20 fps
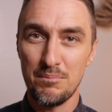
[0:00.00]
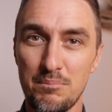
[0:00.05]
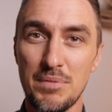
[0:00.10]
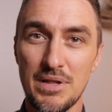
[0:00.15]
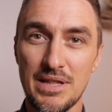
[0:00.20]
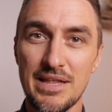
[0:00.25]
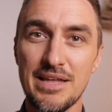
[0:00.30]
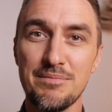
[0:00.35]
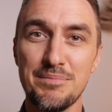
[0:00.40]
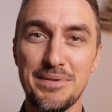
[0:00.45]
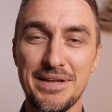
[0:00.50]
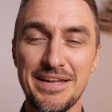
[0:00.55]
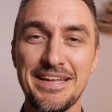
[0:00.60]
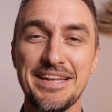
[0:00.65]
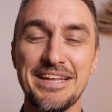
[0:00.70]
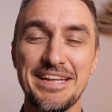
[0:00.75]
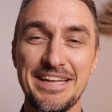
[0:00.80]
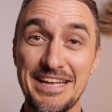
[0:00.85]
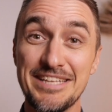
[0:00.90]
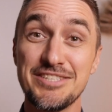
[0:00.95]
Believe
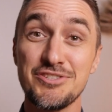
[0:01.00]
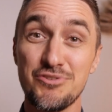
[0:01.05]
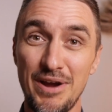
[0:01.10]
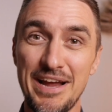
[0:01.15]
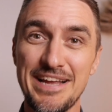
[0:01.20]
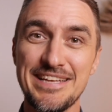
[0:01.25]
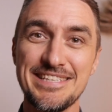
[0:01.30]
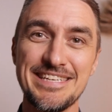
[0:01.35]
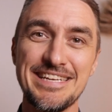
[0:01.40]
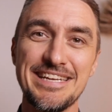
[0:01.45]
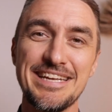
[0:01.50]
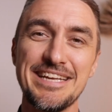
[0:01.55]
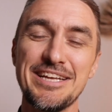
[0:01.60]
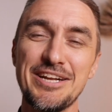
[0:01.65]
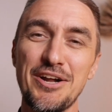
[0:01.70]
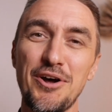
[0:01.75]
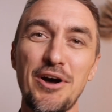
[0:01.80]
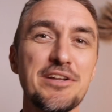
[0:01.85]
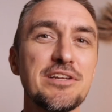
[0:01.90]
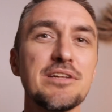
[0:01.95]
me, yeah, it's crazy.
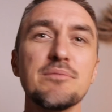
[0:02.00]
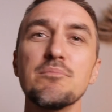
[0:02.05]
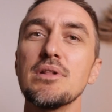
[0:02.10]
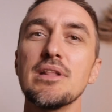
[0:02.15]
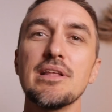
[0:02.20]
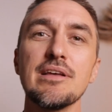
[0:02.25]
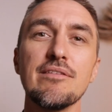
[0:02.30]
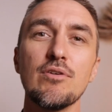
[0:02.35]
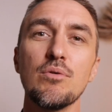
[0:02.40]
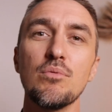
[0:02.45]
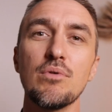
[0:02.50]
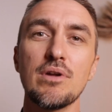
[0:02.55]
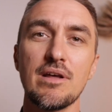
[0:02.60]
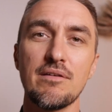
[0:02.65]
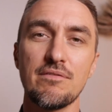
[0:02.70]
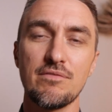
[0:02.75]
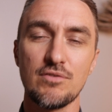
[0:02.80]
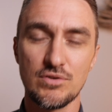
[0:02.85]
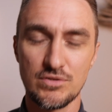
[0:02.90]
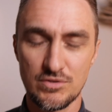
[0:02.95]
You know, I didn't believe it when
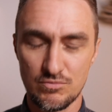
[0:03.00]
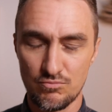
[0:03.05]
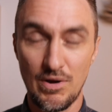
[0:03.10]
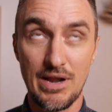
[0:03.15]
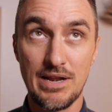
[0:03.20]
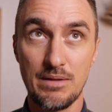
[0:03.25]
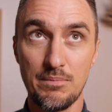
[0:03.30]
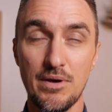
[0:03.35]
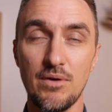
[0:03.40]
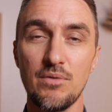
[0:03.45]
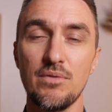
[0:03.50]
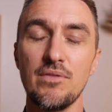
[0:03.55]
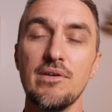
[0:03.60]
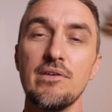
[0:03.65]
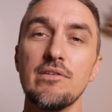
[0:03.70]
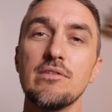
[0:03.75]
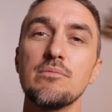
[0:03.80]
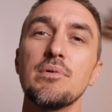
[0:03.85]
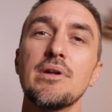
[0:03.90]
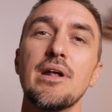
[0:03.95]
I first read about
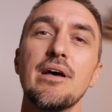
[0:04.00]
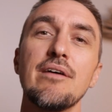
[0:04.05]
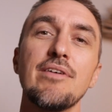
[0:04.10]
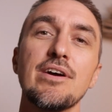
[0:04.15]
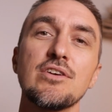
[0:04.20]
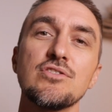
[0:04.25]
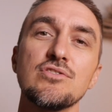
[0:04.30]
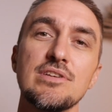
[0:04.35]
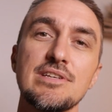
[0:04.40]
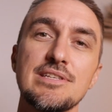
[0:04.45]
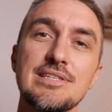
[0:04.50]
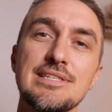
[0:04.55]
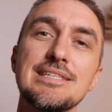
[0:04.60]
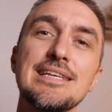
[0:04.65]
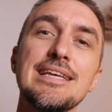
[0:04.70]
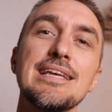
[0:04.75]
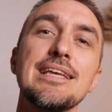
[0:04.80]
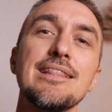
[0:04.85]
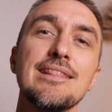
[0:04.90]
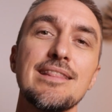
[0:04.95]
this, but I've actually
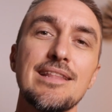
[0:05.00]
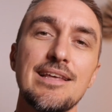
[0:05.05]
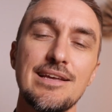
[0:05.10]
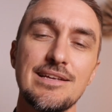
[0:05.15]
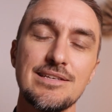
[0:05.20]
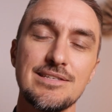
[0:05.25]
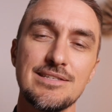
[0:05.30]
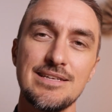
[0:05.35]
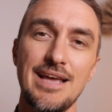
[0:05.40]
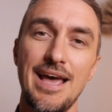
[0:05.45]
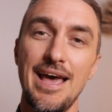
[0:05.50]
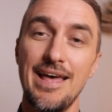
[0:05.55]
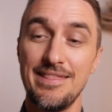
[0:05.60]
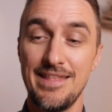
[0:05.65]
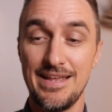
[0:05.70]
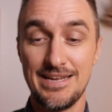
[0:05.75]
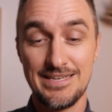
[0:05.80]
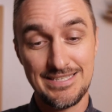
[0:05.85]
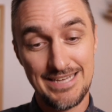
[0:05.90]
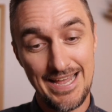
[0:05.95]
seen this
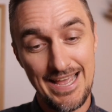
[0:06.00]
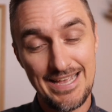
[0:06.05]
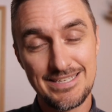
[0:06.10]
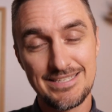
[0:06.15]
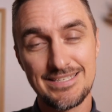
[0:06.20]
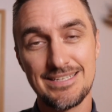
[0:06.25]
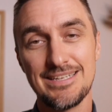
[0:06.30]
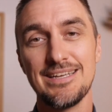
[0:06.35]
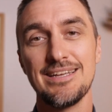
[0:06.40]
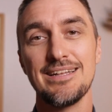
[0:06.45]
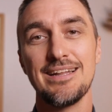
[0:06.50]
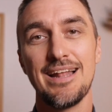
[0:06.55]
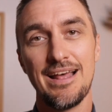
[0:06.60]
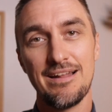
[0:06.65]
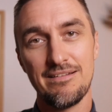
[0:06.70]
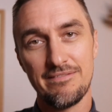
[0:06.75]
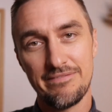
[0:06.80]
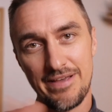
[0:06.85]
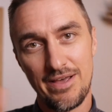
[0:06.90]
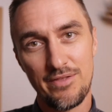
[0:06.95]
and then tested
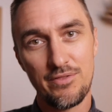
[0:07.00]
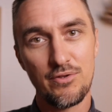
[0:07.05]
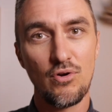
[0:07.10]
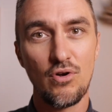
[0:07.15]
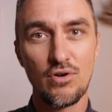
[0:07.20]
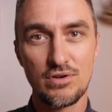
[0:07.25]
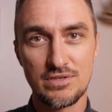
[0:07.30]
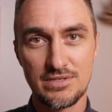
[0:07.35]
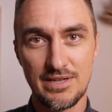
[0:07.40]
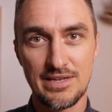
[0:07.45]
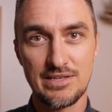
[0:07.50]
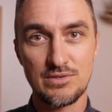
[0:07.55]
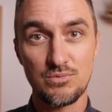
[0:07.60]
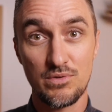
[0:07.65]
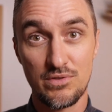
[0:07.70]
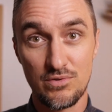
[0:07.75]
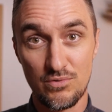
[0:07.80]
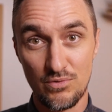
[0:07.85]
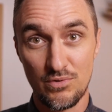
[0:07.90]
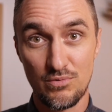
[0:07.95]
and found their oxalates
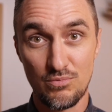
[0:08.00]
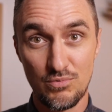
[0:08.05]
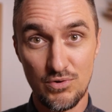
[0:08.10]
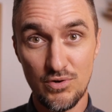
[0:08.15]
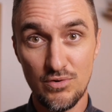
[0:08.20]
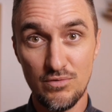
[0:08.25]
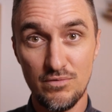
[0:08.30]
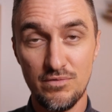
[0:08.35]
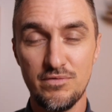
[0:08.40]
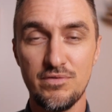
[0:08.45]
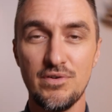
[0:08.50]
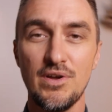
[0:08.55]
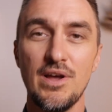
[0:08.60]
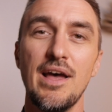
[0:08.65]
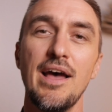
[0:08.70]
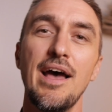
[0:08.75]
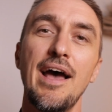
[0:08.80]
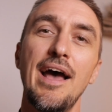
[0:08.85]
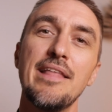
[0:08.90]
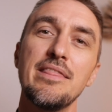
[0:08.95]
were through the roof.
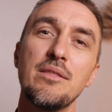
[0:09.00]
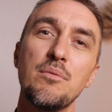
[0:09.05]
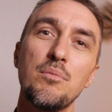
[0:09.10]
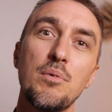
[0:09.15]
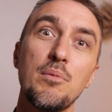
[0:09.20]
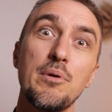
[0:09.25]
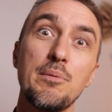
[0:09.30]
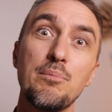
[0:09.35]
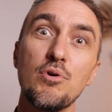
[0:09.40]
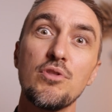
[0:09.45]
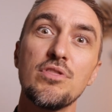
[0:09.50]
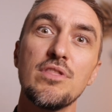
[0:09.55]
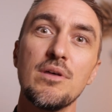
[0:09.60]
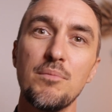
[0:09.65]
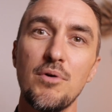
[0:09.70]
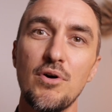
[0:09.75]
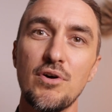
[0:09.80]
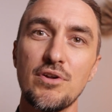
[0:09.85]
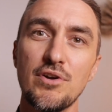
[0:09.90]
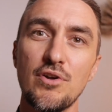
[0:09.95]
And then when we put
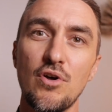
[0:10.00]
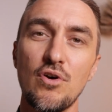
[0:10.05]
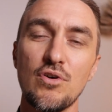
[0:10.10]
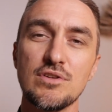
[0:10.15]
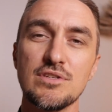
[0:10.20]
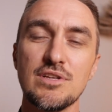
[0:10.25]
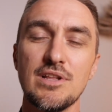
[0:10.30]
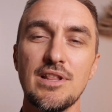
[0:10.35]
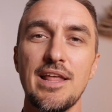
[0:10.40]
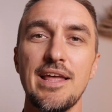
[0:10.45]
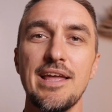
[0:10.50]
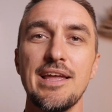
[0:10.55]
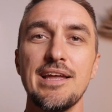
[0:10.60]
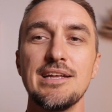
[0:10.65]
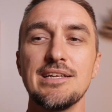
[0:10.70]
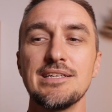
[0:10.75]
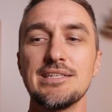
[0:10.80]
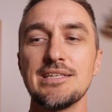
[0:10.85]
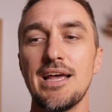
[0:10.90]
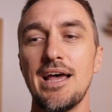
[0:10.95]
them on an
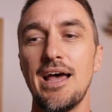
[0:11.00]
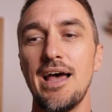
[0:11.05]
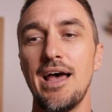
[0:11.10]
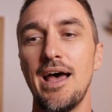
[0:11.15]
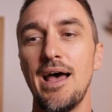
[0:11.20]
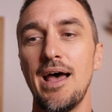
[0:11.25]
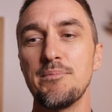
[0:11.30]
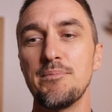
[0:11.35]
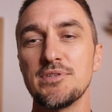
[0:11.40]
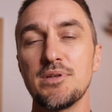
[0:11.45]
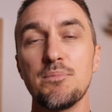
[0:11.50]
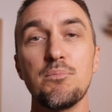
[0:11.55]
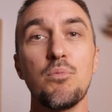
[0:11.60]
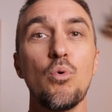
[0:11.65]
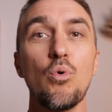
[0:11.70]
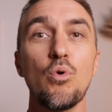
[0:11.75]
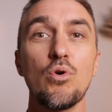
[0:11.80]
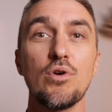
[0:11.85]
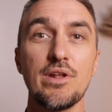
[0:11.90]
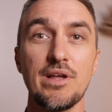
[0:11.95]
oxalate
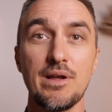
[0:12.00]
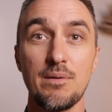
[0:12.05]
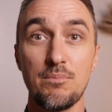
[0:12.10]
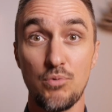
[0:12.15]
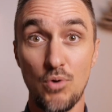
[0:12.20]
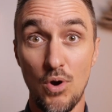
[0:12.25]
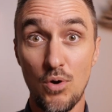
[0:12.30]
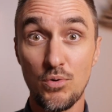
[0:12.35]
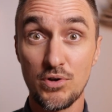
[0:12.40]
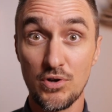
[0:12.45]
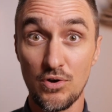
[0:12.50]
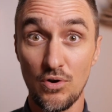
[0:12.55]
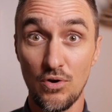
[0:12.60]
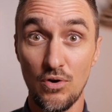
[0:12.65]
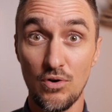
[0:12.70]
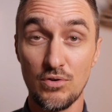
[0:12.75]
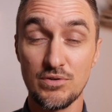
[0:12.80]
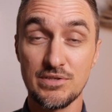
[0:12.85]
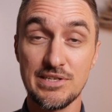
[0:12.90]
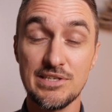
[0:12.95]
supporting
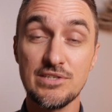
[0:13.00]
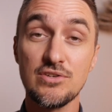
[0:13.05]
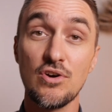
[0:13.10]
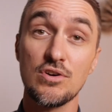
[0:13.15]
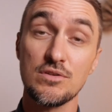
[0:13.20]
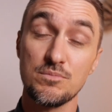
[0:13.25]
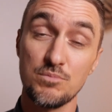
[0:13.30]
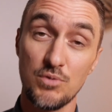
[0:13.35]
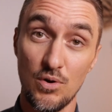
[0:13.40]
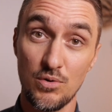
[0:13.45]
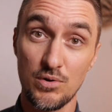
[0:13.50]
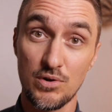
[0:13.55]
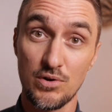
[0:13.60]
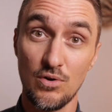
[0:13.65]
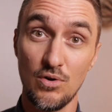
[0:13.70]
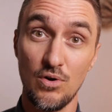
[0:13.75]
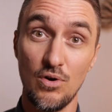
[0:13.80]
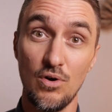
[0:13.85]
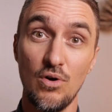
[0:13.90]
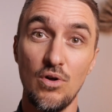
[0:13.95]
protocol, detox
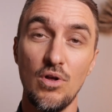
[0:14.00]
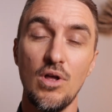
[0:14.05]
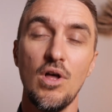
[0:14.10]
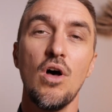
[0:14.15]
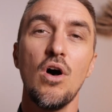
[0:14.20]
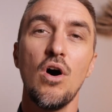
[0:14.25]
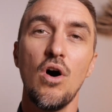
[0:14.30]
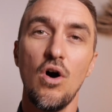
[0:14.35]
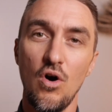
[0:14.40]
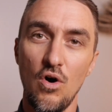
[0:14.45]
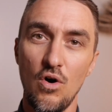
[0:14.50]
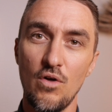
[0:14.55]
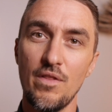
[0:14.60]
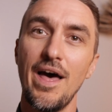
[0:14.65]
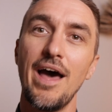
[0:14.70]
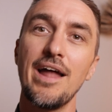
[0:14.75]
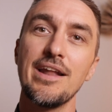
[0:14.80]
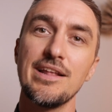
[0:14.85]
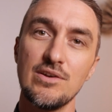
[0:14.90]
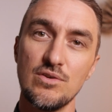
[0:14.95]
protocol, all
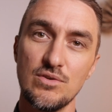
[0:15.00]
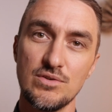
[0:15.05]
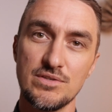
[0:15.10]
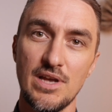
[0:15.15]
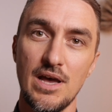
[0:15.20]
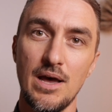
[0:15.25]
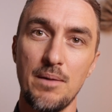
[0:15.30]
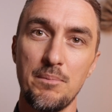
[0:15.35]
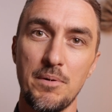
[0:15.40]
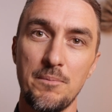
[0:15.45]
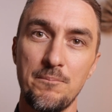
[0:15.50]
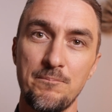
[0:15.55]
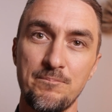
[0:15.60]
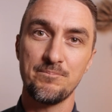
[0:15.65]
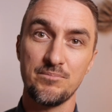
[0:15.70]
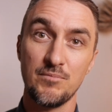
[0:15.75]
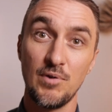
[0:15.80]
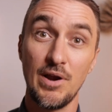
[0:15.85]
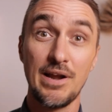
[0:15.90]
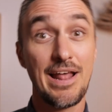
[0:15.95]
that heals up,
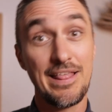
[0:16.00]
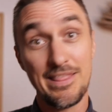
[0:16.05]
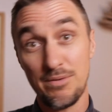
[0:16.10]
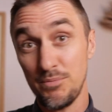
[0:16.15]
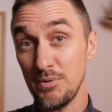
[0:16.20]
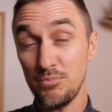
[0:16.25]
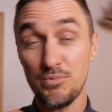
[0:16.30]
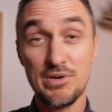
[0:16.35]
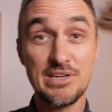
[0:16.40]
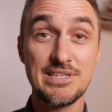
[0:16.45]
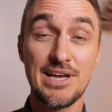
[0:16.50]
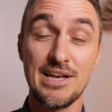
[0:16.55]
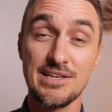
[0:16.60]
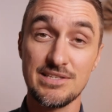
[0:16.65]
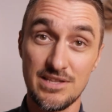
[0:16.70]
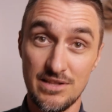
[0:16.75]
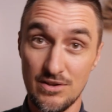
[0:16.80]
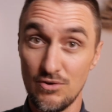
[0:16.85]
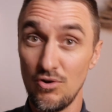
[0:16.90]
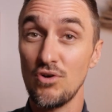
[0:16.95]
right? And then we
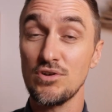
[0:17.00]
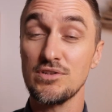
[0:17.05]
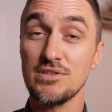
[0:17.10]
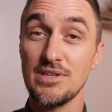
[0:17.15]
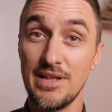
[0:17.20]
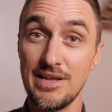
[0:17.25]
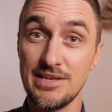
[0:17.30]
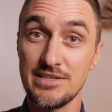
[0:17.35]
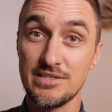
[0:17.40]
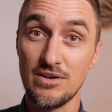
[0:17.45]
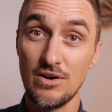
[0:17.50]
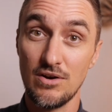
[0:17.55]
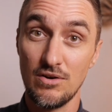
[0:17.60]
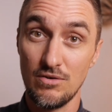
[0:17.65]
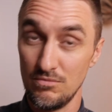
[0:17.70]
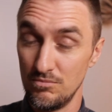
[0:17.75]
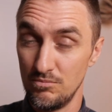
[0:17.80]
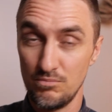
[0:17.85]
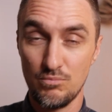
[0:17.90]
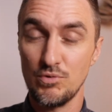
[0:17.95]
retest and their oxalates
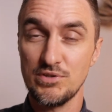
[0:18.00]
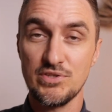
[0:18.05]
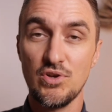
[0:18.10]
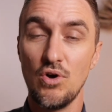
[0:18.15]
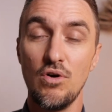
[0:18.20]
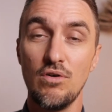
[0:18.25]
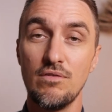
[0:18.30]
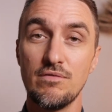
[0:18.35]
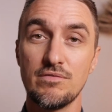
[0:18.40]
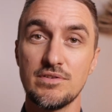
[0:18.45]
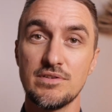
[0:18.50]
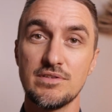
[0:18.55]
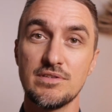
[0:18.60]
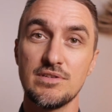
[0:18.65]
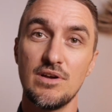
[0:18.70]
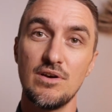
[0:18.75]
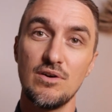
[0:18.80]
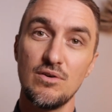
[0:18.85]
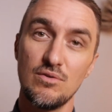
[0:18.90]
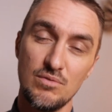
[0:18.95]
are resolved.
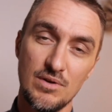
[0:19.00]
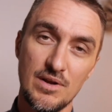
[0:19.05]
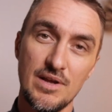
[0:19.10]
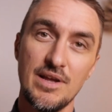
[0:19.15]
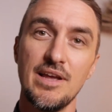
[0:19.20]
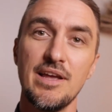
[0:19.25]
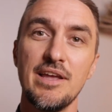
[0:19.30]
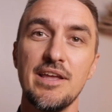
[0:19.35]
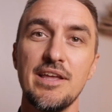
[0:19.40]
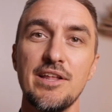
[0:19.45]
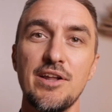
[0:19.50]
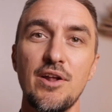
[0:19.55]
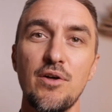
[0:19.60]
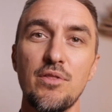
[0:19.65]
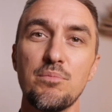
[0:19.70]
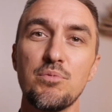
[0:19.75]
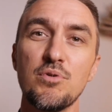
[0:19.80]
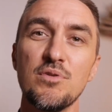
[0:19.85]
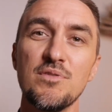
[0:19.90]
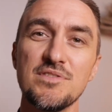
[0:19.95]
So, you
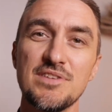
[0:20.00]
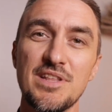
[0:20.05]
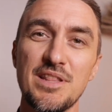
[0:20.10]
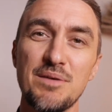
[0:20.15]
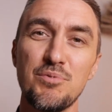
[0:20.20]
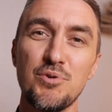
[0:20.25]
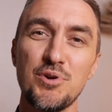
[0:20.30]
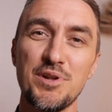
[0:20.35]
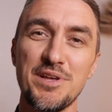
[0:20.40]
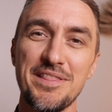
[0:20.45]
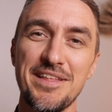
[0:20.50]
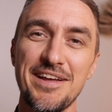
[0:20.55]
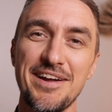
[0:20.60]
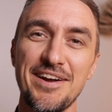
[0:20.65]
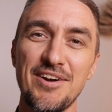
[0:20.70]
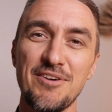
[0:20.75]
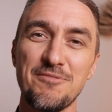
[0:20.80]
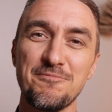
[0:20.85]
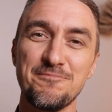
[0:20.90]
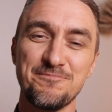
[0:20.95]
know, the proof's in the pudding
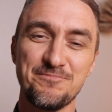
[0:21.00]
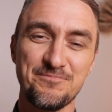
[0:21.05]
there.